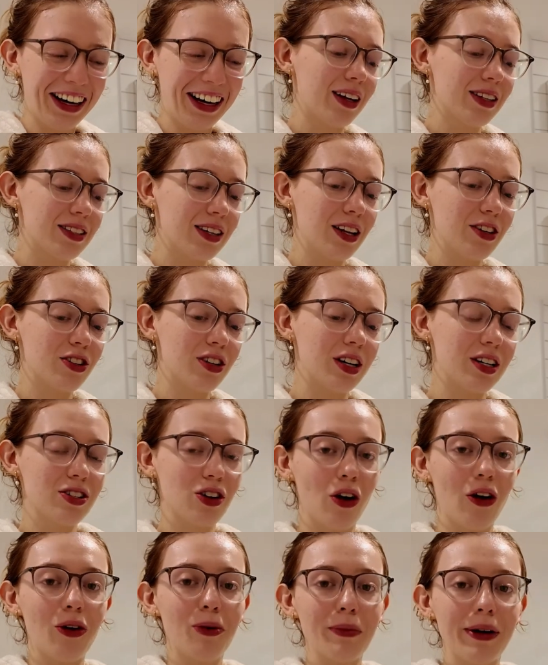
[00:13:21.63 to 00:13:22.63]
It's literally
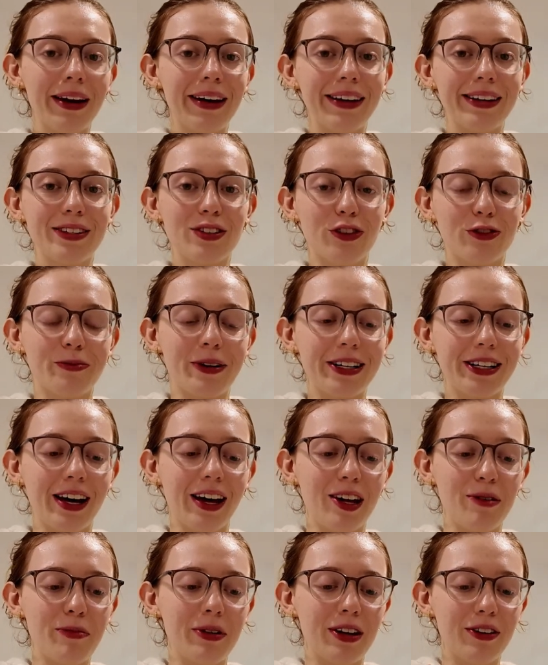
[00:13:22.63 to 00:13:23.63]
2 minutes of my
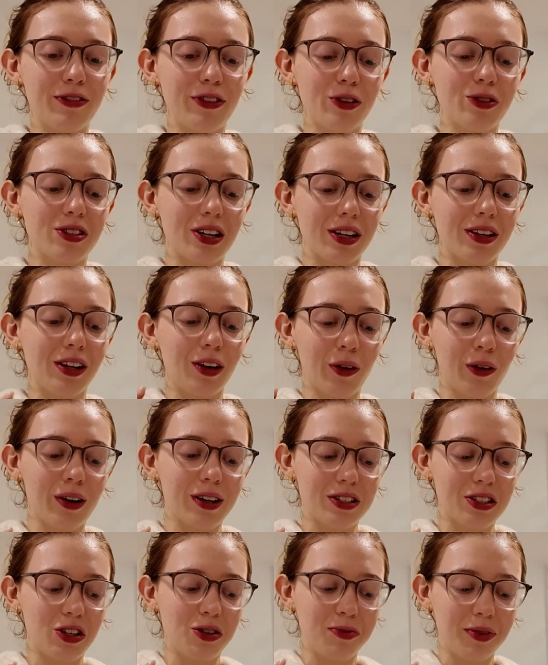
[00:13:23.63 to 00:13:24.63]
day, but it feels like the
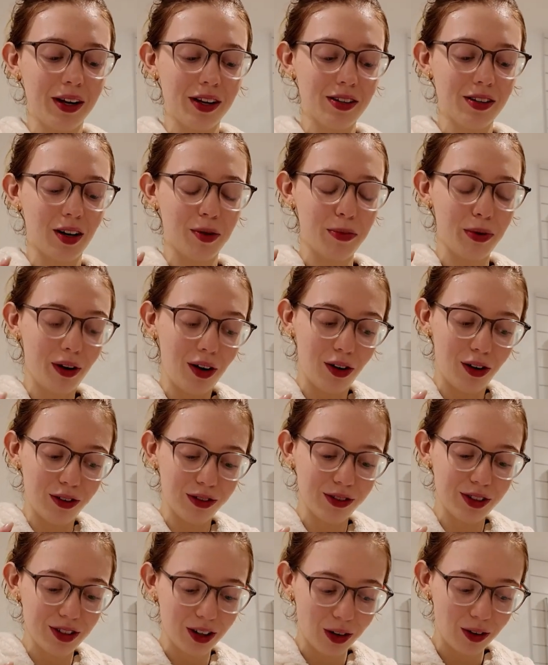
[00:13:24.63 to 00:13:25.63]
longest 2 minutes, and I put it
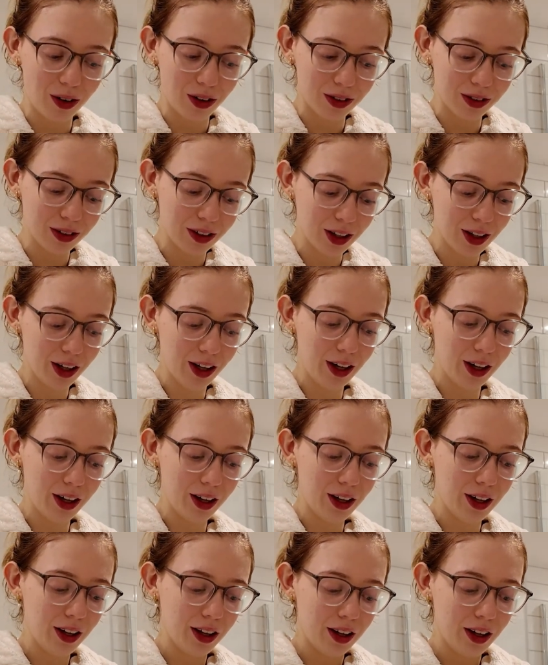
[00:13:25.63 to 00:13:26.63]
off for so long.
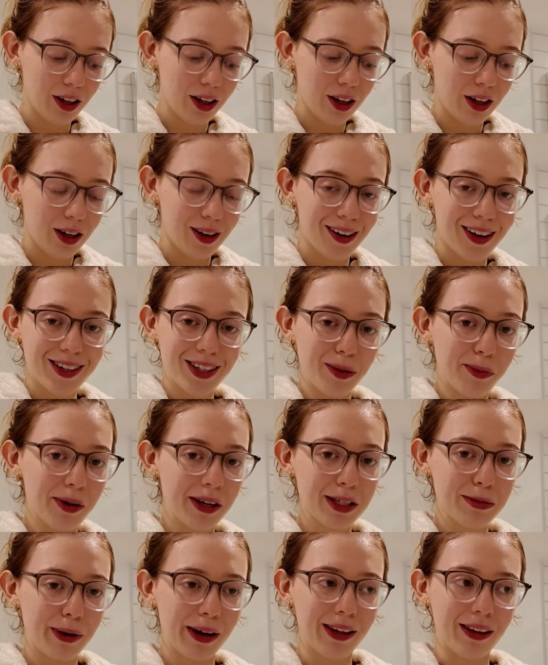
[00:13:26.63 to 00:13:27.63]
Can
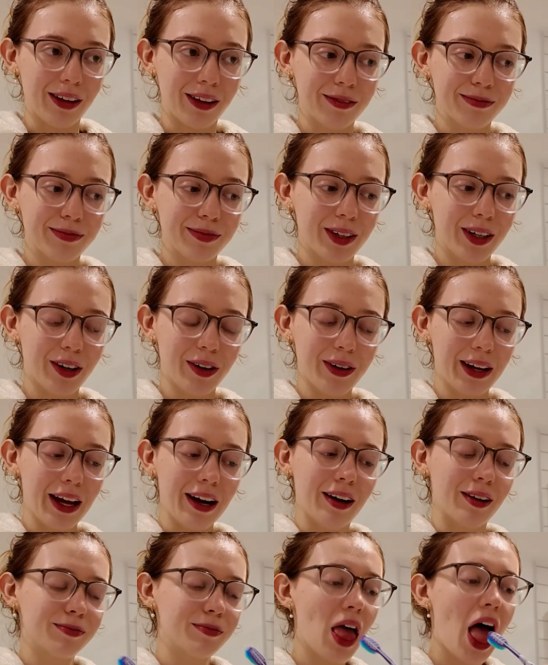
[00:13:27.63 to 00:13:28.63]
someone explain that? I don't
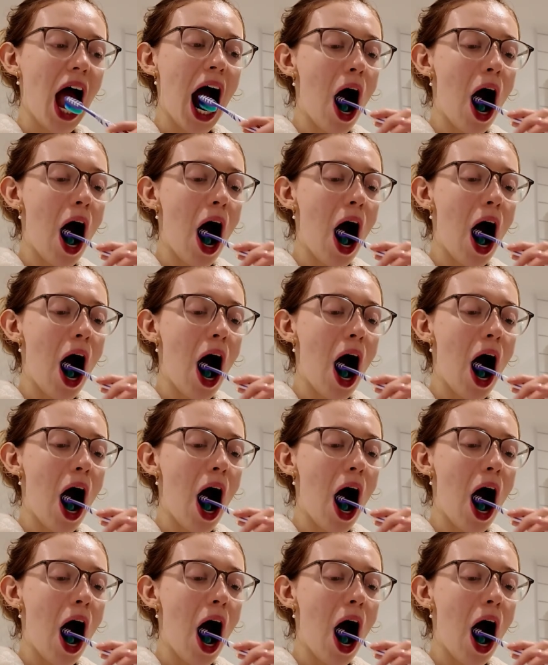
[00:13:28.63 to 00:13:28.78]
get it.